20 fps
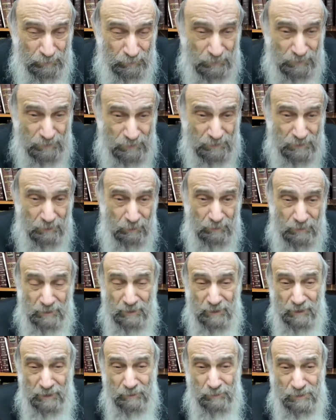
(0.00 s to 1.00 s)
which is holy
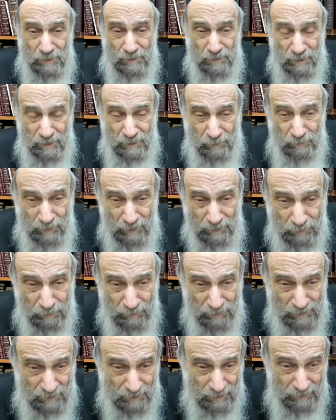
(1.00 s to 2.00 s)
language, and they want to
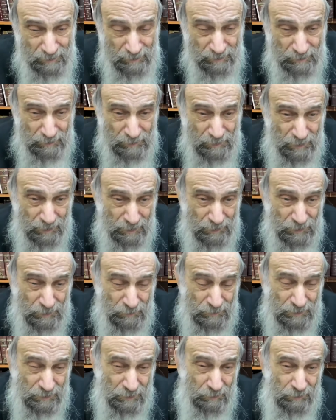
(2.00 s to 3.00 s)
translate it into Yiddish,
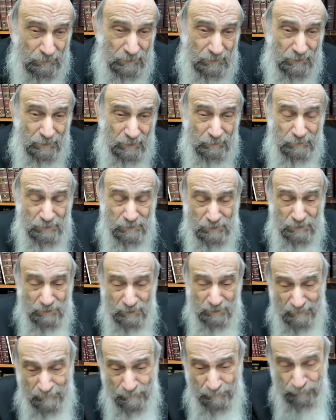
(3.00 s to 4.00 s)
which is a holy language,
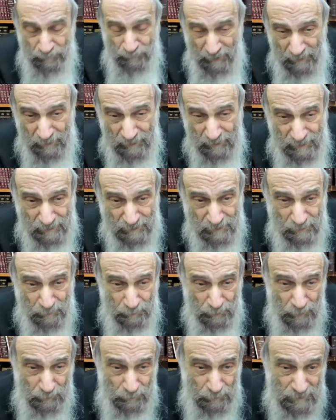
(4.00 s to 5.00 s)
and that's the
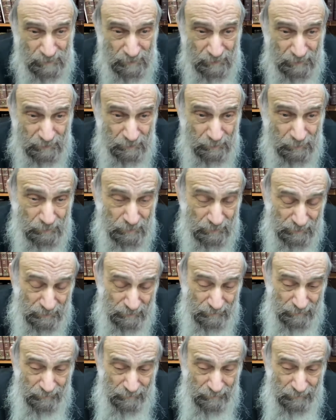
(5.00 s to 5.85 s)
purpose that they do it.